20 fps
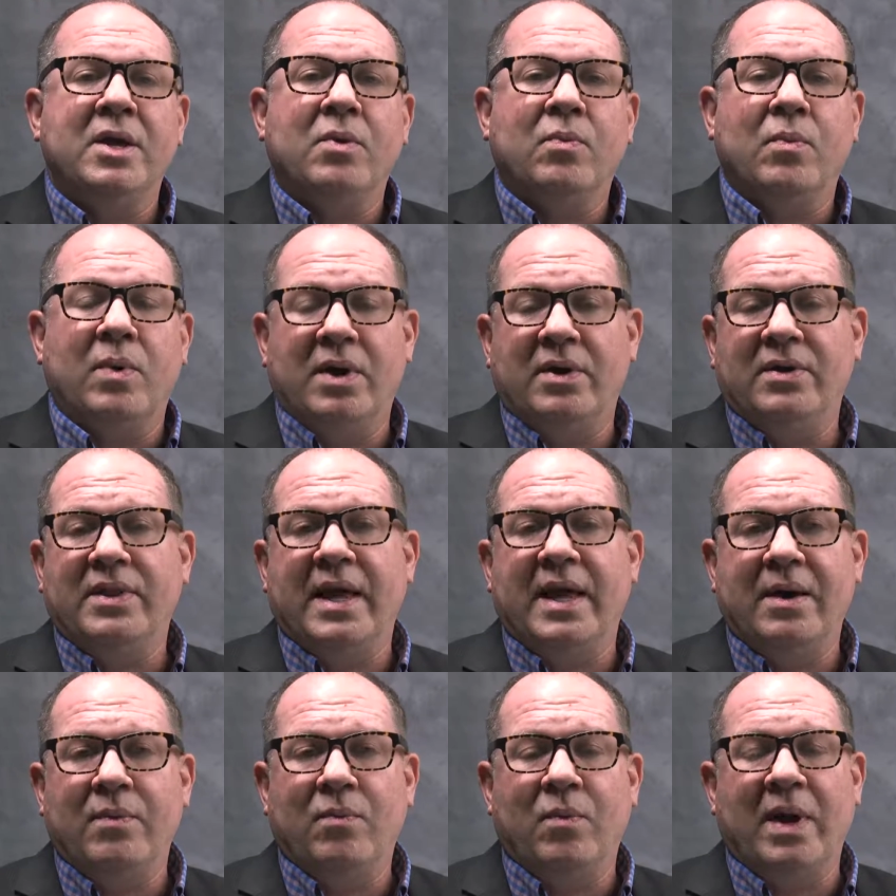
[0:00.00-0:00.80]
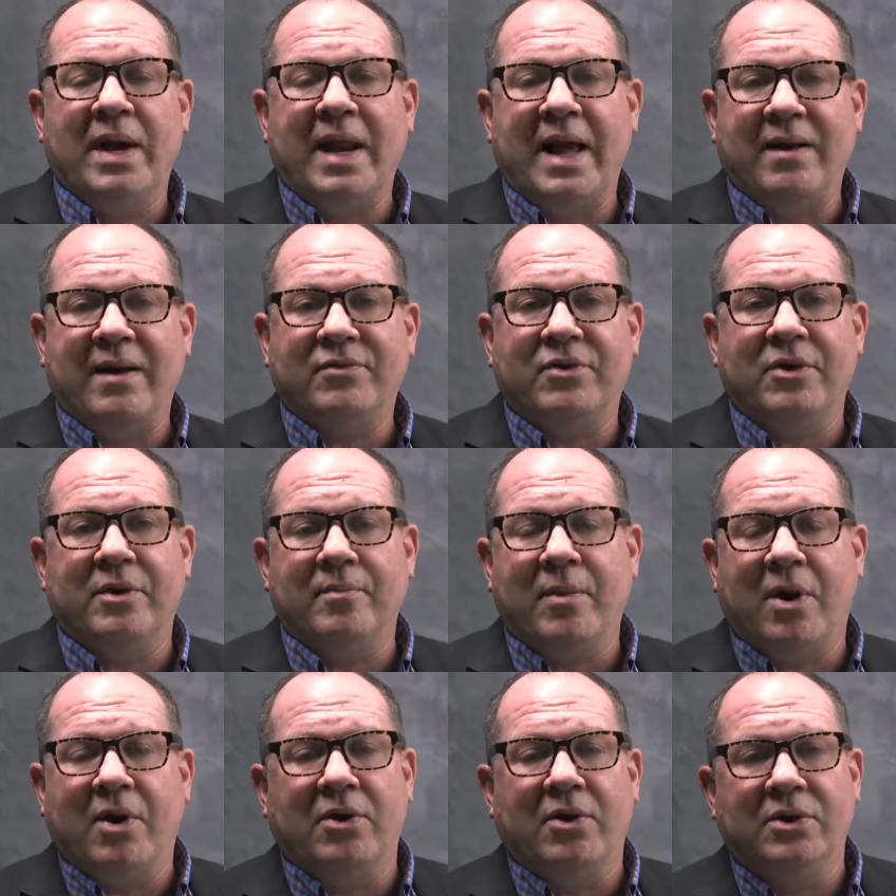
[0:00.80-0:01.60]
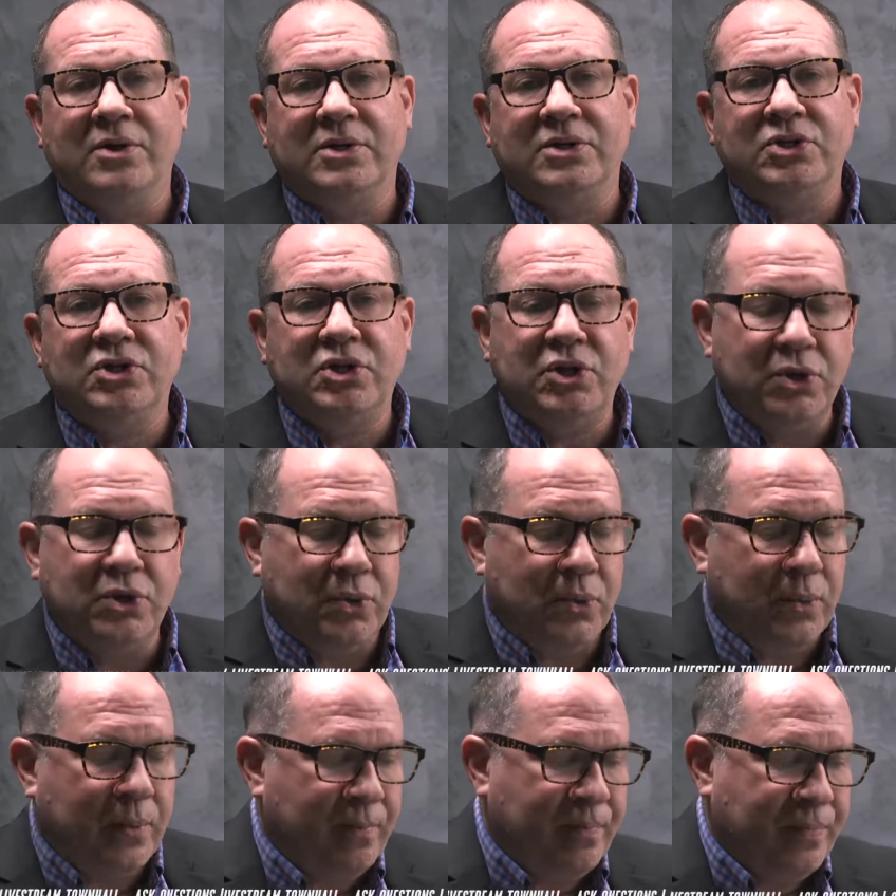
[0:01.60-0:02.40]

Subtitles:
where they went after him hard too.